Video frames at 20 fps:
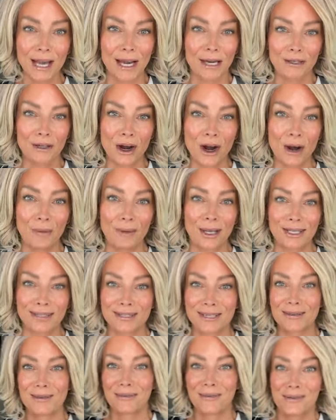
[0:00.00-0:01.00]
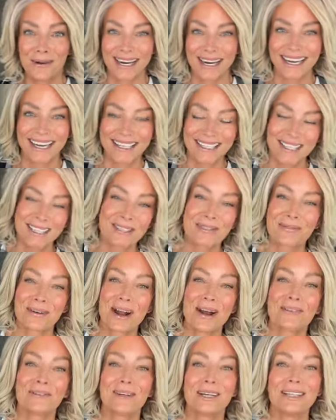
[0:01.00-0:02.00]
that comment when I just
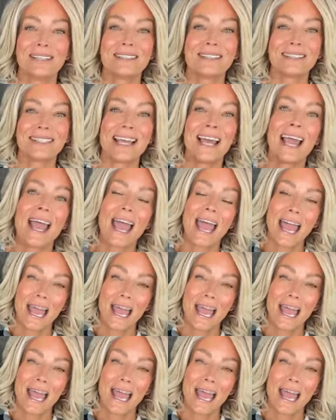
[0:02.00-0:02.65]
referenced